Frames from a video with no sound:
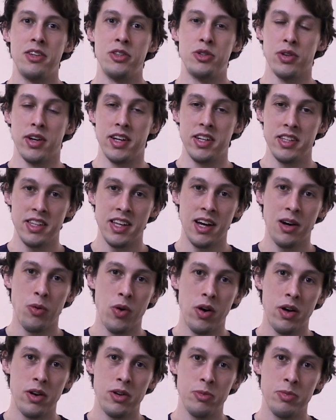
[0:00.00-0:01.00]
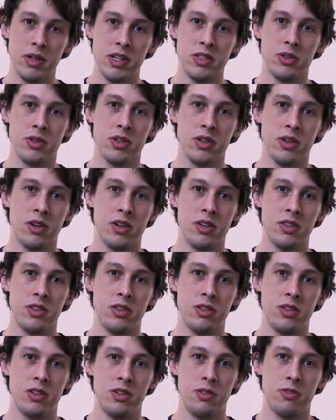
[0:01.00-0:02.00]
Draining that water by turning on
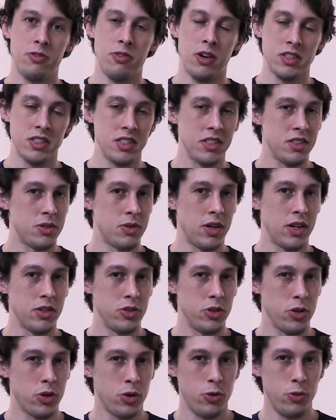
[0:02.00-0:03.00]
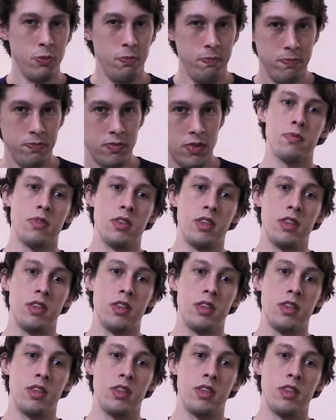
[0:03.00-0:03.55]
the faucets around your home.